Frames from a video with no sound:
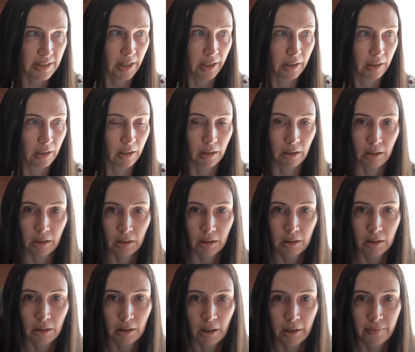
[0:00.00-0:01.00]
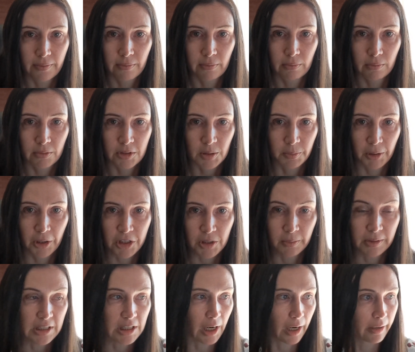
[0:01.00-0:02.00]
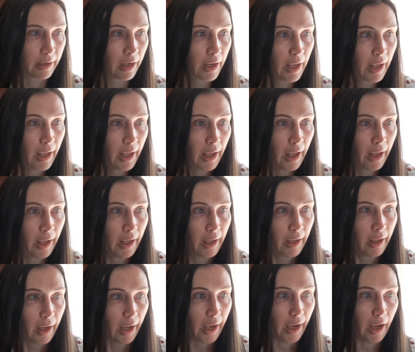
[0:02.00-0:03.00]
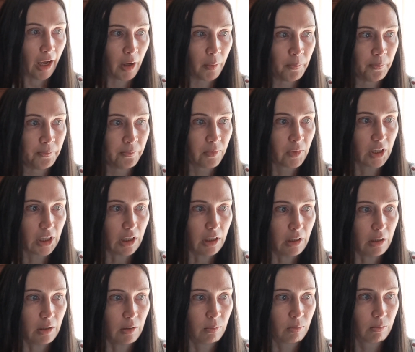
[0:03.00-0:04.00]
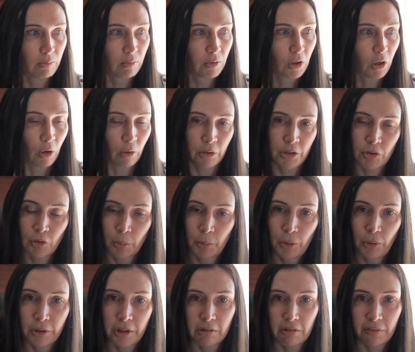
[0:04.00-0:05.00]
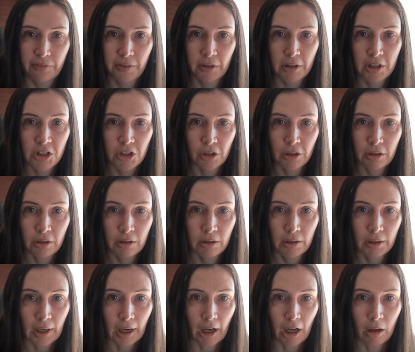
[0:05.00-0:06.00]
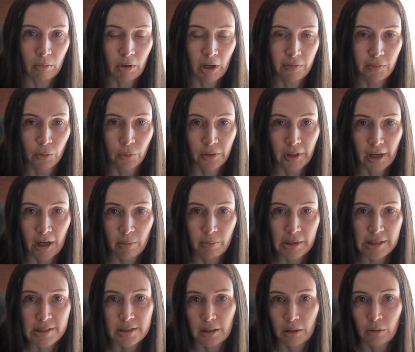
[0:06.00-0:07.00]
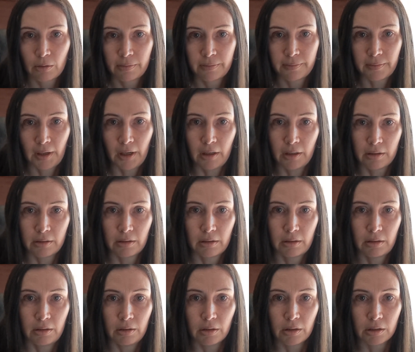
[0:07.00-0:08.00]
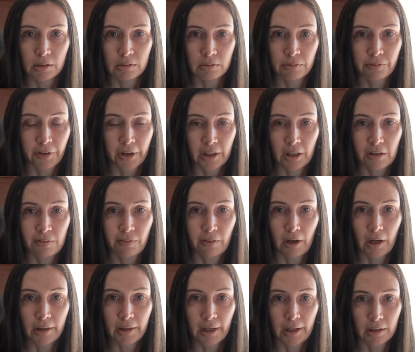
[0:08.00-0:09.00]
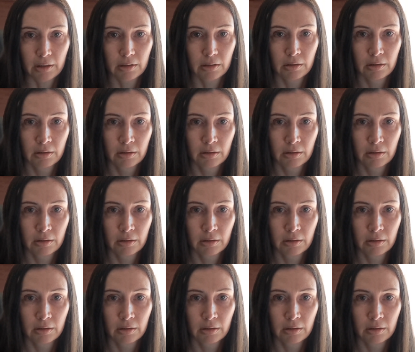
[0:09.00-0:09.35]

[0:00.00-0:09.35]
saying in here that i supposedly done. Um, the coroner's report they're referring to, um, I've looked that up myself and you can freely find that